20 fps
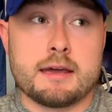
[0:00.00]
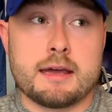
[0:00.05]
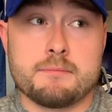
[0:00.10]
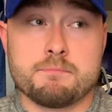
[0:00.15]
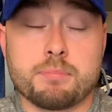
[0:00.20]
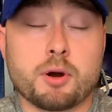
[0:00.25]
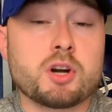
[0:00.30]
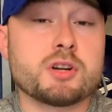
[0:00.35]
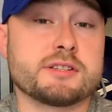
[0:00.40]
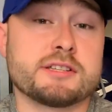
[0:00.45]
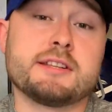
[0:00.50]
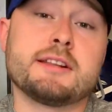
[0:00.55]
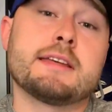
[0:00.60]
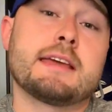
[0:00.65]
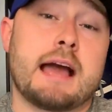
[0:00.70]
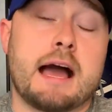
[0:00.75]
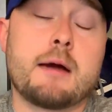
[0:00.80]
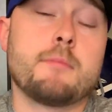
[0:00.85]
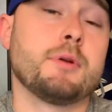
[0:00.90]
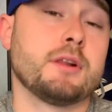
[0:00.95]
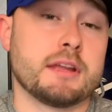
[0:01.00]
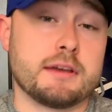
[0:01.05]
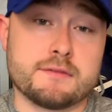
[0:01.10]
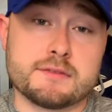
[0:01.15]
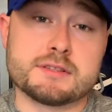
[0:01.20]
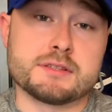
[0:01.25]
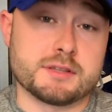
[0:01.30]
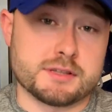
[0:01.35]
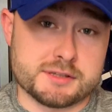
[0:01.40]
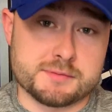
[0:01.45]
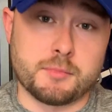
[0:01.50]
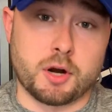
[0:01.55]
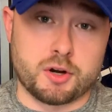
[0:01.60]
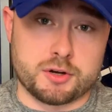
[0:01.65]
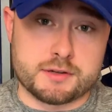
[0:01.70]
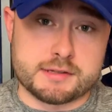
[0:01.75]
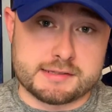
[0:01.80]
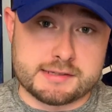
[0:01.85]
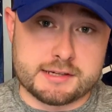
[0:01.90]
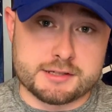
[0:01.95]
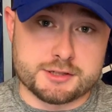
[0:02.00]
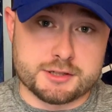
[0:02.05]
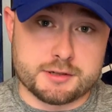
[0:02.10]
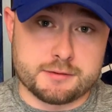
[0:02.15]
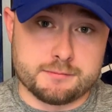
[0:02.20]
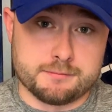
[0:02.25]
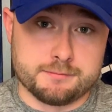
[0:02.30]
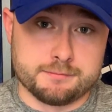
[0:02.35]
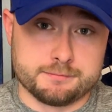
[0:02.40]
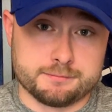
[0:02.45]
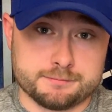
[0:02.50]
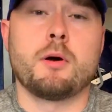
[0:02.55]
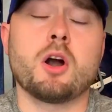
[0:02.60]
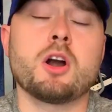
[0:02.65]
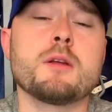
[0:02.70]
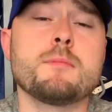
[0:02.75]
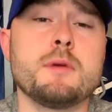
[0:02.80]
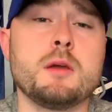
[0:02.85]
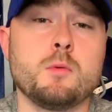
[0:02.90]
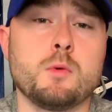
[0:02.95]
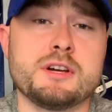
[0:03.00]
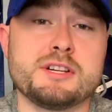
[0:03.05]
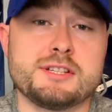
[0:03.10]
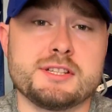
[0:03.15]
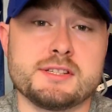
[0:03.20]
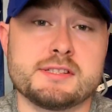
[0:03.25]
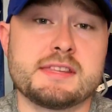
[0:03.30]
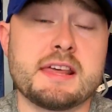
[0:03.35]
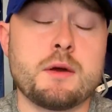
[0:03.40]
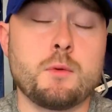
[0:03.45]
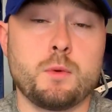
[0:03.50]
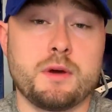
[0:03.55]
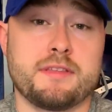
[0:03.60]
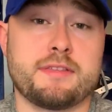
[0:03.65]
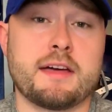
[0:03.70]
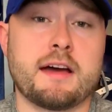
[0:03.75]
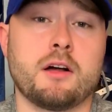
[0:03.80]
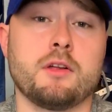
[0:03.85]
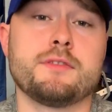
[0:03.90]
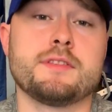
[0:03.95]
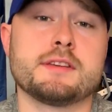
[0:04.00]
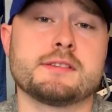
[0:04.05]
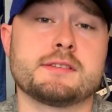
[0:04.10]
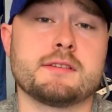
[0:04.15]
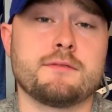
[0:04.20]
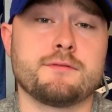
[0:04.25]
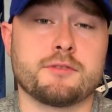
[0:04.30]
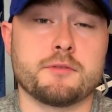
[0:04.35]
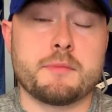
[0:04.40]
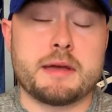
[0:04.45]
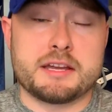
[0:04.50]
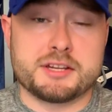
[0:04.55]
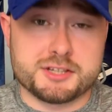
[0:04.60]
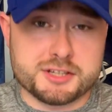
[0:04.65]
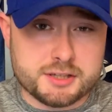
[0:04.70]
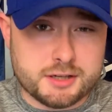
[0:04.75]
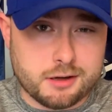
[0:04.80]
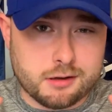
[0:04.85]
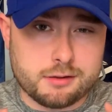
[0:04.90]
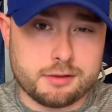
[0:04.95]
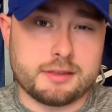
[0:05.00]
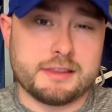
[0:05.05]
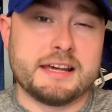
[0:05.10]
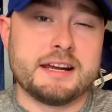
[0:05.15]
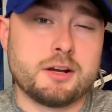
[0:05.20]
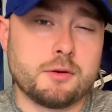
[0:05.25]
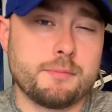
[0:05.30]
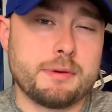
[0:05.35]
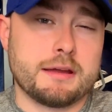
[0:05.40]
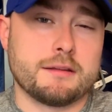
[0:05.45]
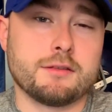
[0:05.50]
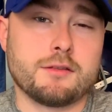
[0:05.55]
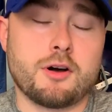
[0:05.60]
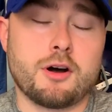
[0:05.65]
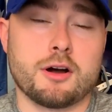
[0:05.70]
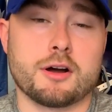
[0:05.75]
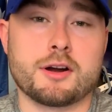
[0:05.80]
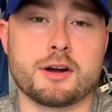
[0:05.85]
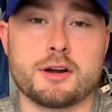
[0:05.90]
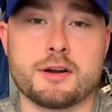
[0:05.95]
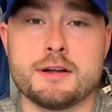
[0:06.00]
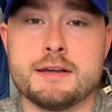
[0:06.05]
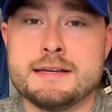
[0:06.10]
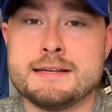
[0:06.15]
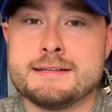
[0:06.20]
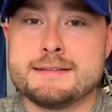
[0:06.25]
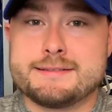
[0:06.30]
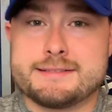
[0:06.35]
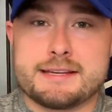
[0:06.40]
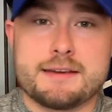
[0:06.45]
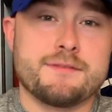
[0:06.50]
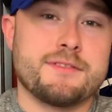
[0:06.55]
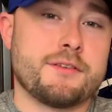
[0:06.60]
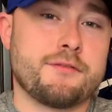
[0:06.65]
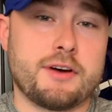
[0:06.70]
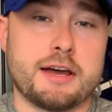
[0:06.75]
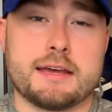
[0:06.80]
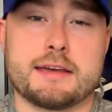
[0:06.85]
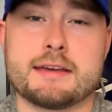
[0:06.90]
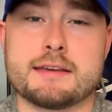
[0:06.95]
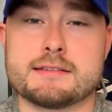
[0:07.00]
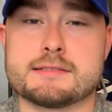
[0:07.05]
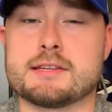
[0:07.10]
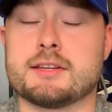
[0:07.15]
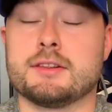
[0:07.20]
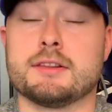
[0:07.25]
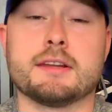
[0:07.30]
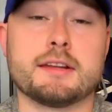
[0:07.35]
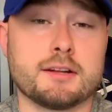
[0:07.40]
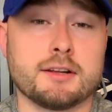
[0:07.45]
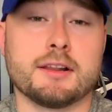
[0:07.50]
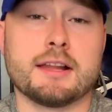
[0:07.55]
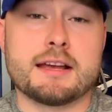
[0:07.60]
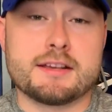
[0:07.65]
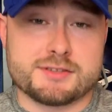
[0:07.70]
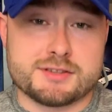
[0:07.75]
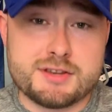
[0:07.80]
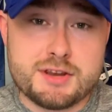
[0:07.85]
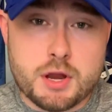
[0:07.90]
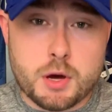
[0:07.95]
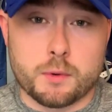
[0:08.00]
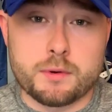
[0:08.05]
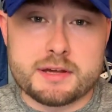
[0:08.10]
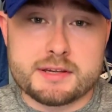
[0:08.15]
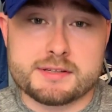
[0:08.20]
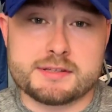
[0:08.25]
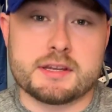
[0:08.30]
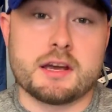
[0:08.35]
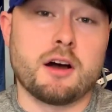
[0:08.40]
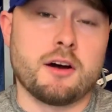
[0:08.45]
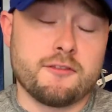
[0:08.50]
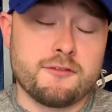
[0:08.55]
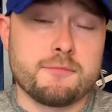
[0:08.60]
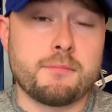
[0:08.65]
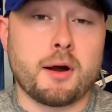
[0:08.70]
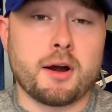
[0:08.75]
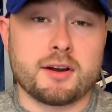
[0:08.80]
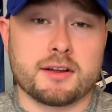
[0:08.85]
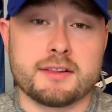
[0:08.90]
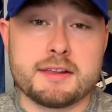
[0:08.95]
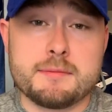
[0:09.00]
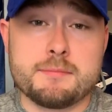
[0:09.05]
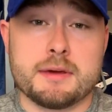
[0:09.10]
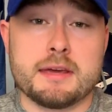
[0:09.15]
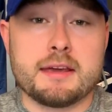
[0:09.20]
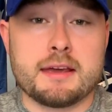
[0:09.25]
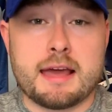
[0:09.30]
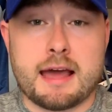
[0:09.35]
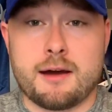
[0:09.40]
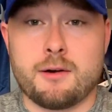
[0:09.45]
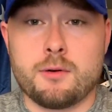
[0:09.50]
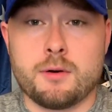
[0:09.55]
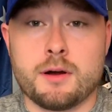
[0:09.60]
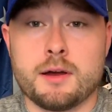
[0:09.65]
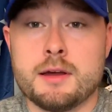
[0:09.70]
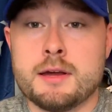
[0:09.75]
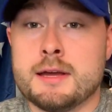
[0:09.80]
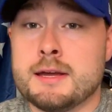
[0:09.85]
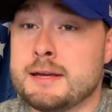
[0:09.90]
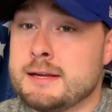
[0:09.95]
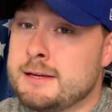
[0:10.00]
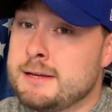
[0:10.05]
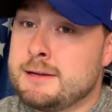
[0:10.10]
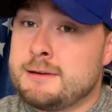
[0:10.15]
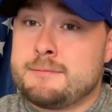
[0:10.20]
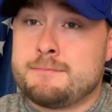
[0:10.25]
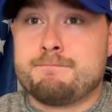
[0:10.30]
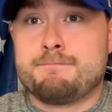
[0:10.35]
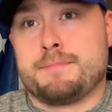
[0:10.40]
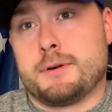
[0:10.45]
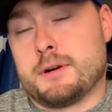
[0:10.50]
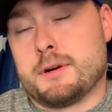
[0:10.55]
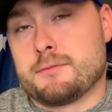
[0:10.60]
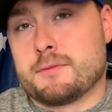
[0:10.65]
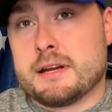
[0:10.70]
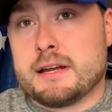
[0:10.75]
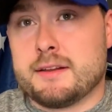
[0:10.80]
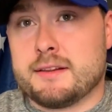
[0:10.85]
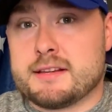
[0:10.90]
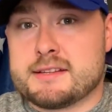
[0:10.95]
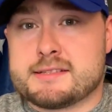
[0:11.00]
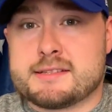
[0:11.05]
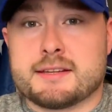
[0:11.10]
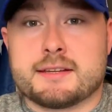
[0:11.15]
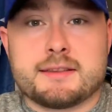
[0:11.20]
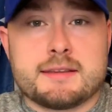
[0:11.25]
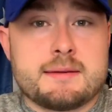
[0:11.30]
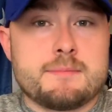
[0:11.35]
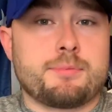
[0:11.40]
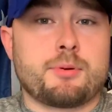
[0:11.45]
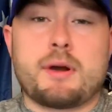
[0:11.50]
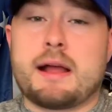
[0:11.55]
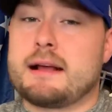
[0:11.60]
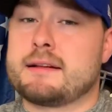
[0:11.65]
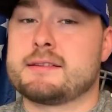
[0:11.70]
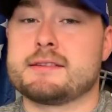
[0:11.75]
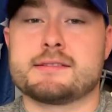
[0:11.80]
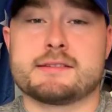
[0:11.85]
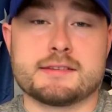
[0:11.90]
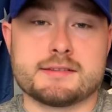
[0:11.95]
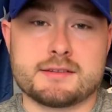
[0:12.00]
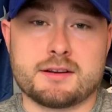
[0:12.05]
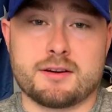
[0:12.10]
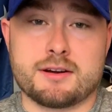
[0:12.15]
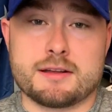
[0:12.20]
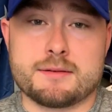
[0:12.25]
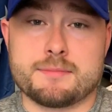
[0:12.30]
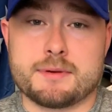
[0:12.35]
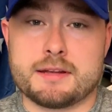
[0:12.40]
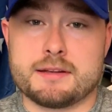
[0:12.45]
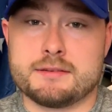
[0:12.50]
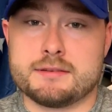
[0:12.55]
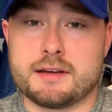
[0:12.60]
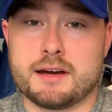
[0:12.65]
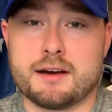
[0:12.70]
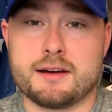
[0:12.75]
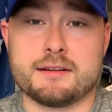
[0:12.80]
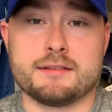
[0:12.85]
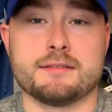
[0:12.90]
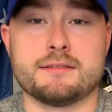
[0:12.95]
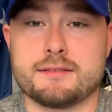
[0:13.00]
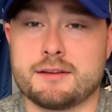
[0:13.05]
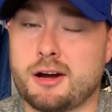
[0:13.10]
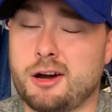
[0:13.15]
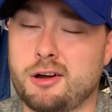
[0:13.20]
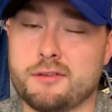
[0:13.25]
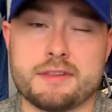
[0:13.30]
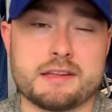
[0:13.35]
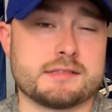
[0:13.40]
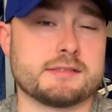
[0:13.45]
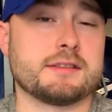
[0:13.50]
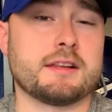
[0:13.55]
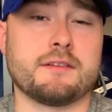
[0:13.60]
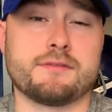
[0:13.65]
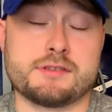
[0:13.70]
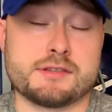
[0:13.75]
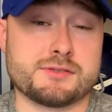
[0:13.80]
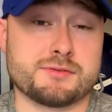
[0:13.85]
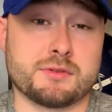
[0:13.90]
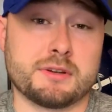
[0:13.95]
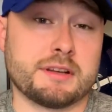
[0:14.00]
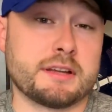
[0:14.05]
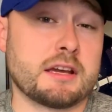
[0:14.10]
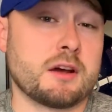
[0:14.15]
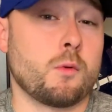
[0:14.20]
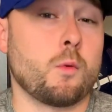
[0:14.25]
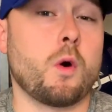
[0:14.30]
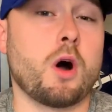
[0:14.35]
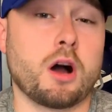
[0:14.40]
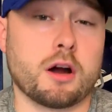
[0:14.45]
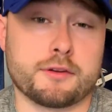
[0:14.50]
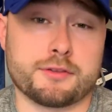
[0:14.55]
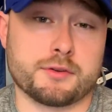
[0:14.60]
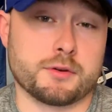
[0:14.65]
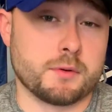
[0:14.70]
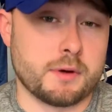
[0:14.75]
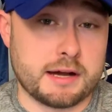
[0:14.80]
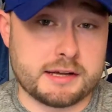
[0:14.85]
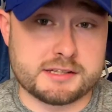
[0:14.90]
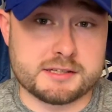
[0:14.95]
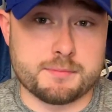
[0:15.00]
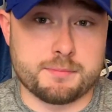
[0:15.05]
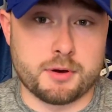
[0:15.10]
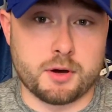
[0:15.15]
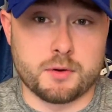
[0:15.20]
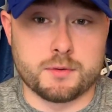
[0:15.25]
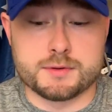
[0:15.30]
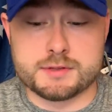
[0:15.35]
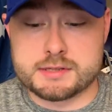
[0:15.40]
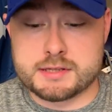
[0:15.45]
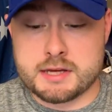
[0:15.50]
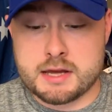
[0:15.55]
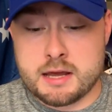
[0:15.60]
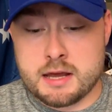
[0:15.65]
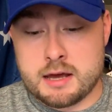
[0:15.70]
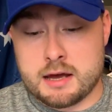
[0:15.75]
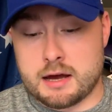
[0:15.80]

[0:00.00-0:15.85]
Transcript: And personally, I believe it's the smart decision. Part of me wishes they withheld this information a little bit longer to give the Vikings a little less notice of Barkley being out. But realistically, practice has already been done. All that's left is really a walkthrough, I suppose.